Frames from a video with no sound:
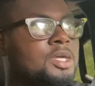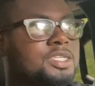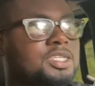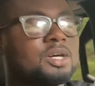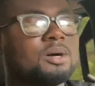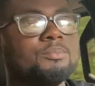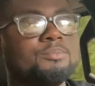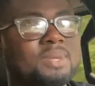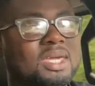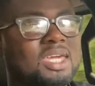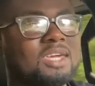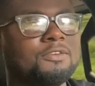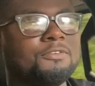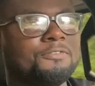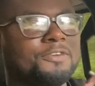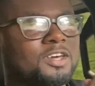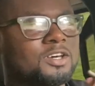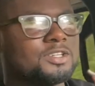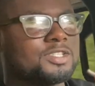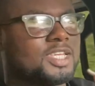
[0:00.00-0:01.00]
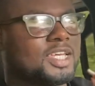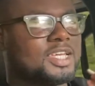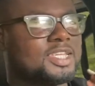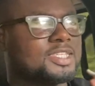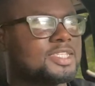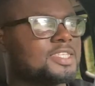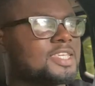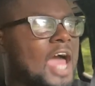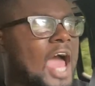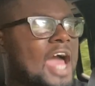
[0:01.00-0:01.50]
to me, feels
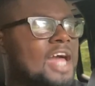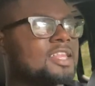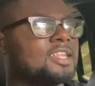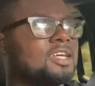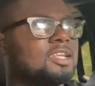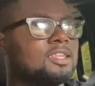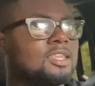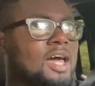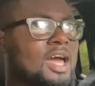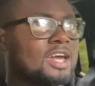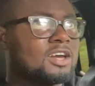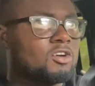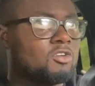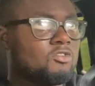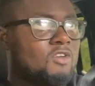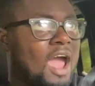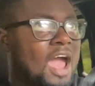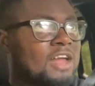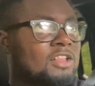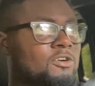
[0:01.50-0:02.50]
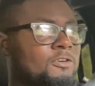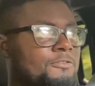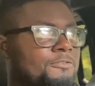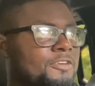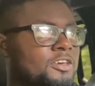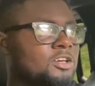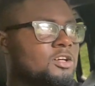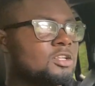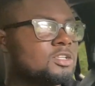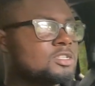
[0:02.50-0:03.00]
exactly like a Wrangler
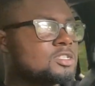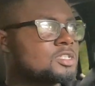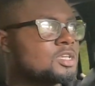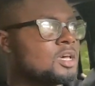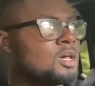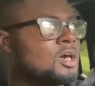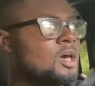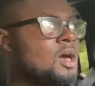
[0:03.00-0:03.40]
feels.